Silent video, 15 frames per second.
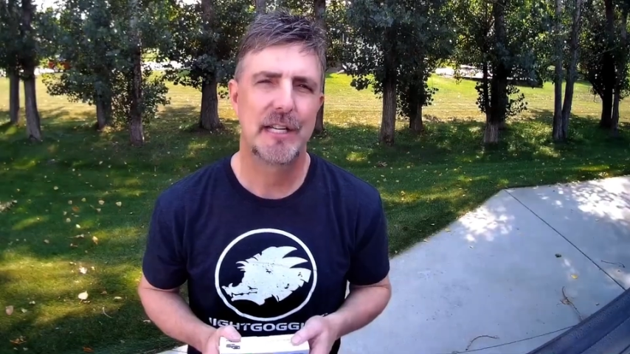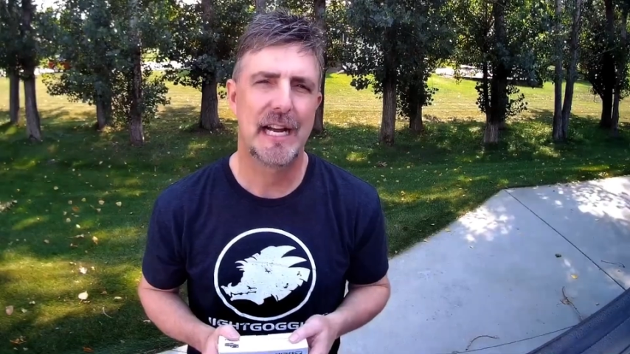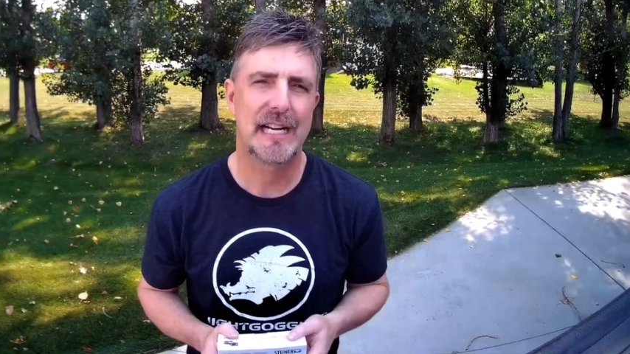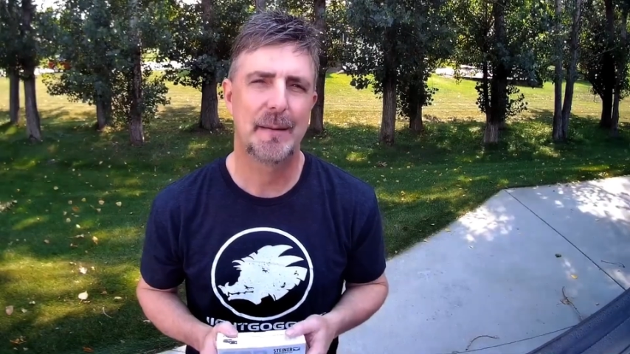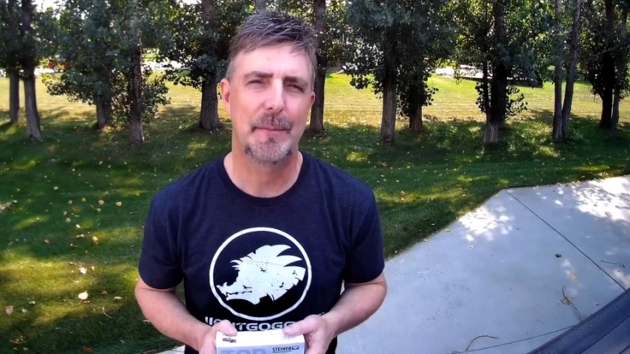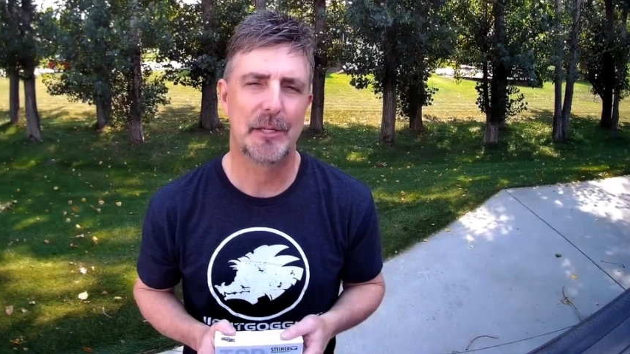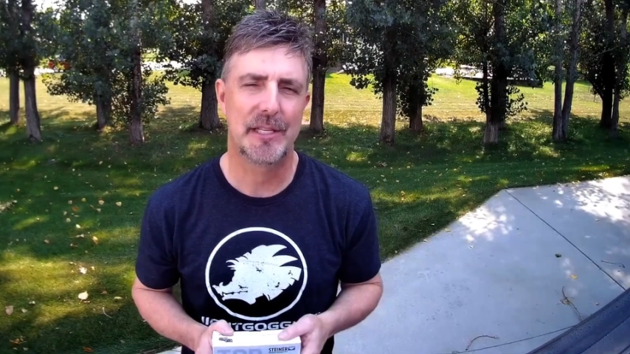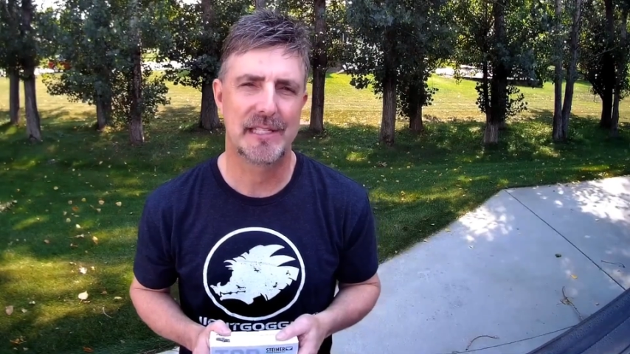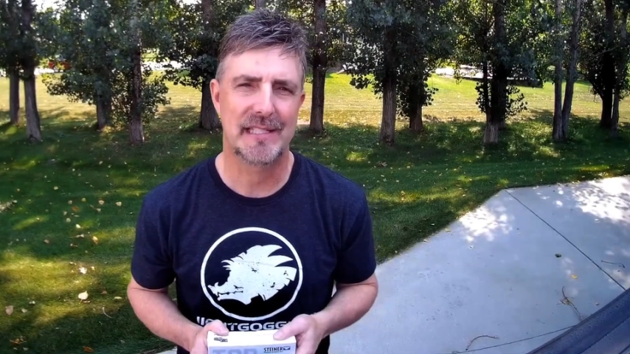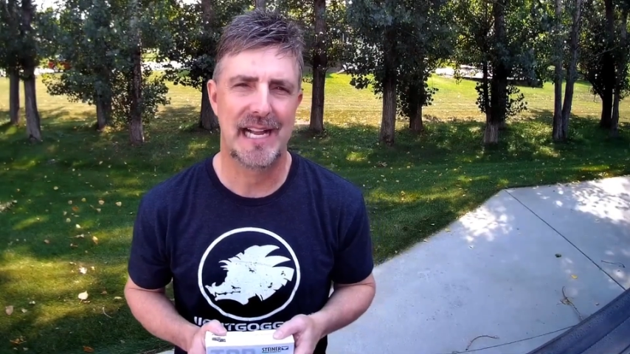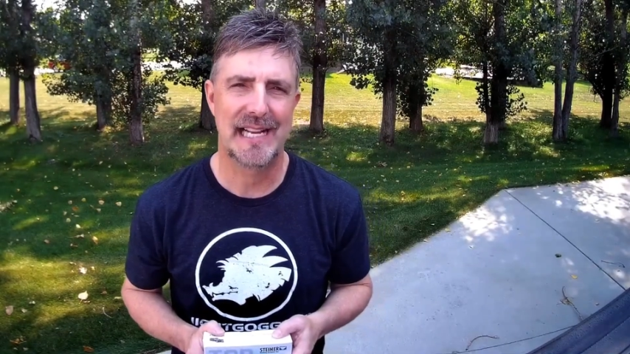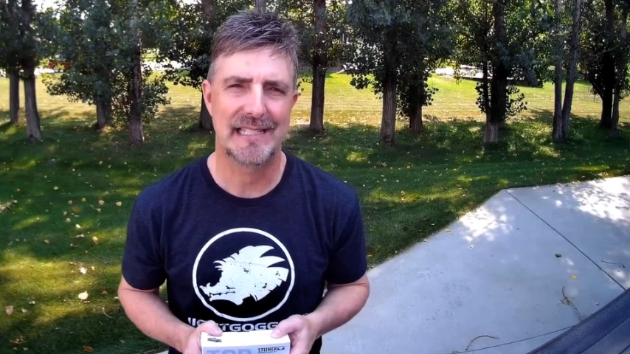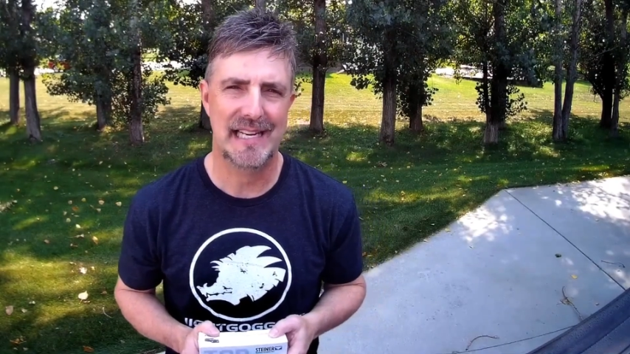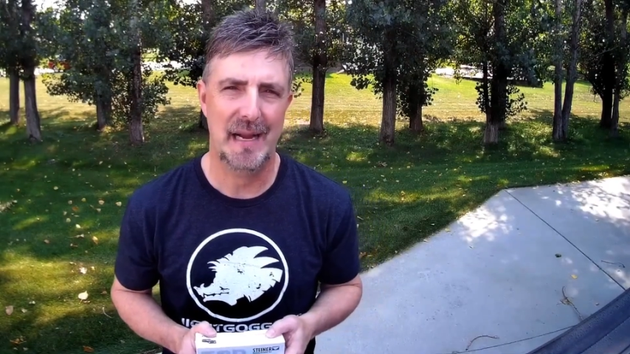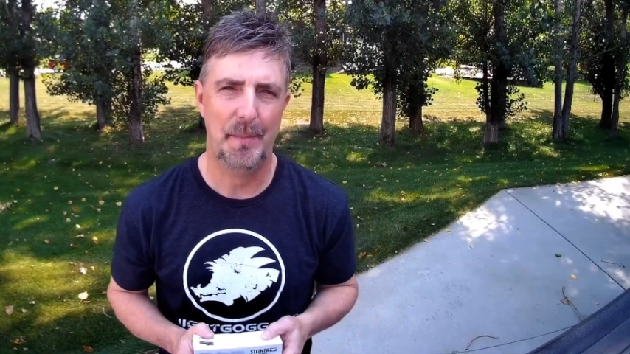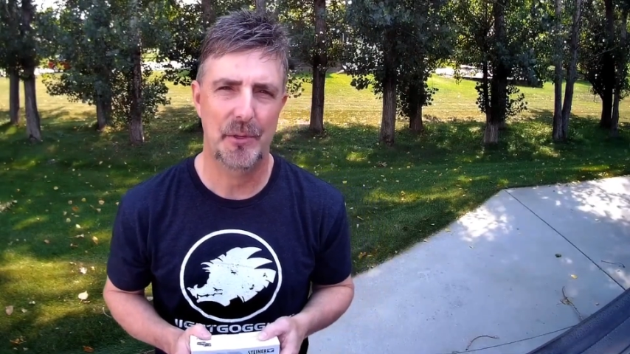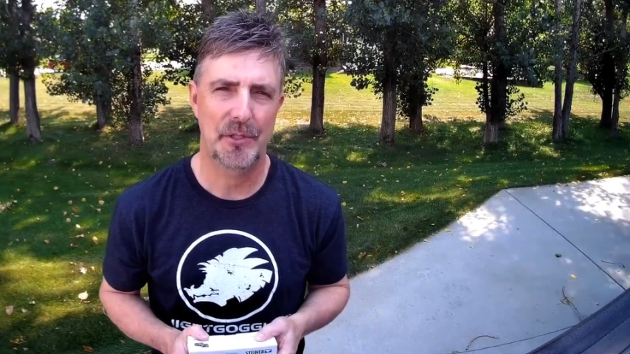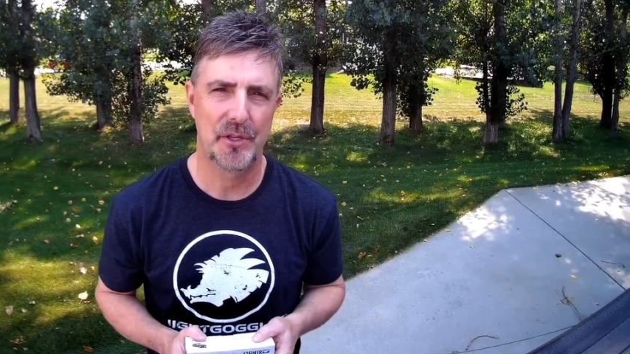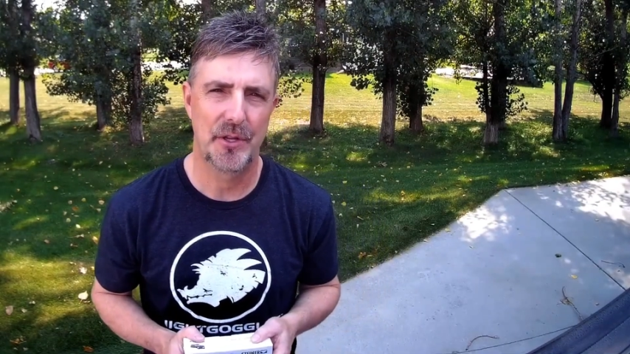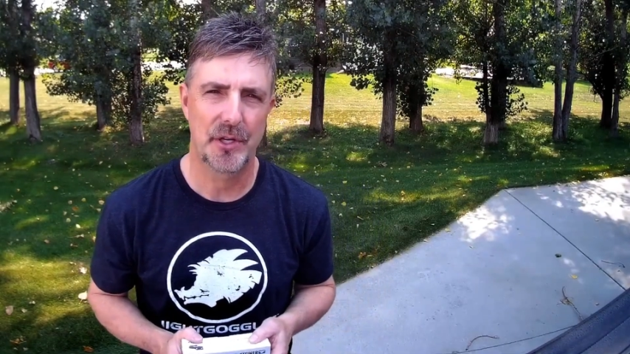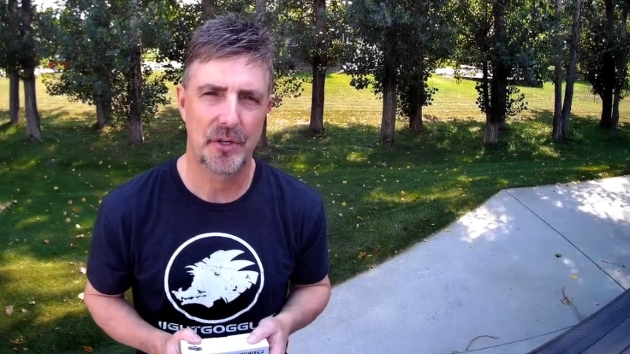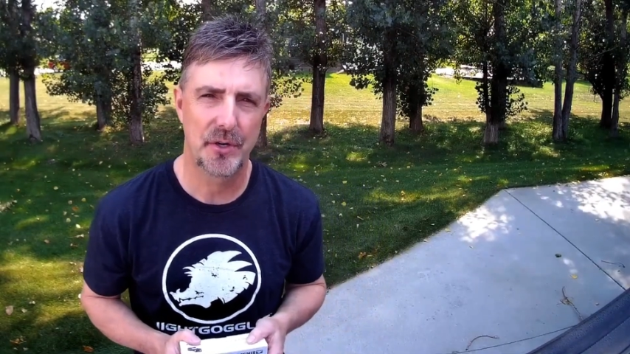Corey
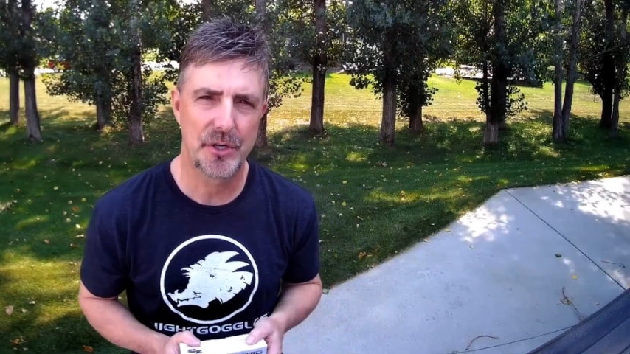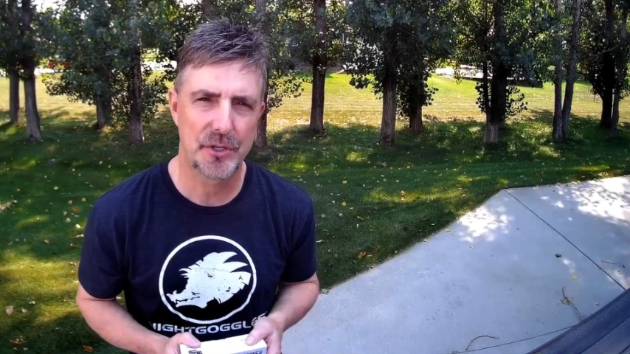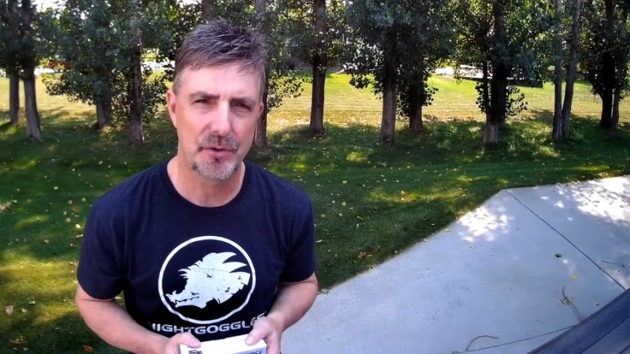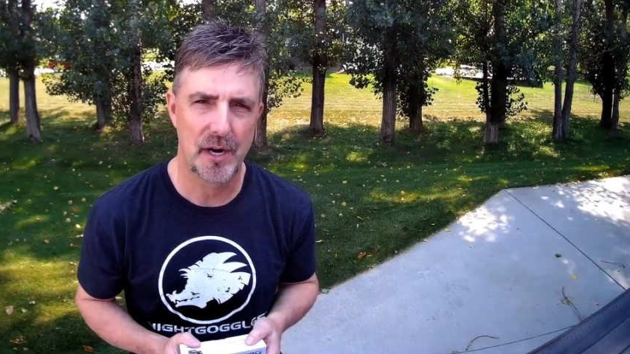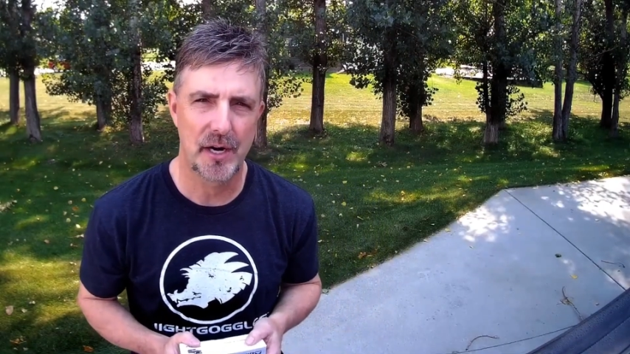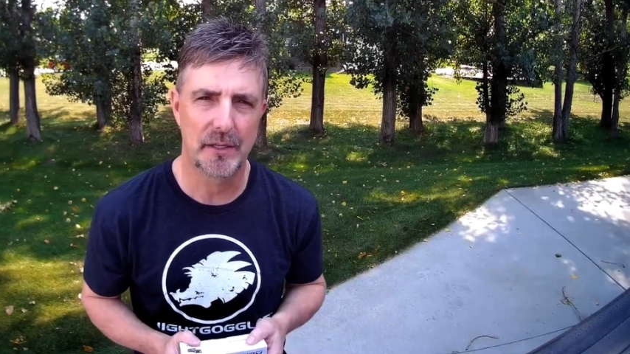Kirschman, our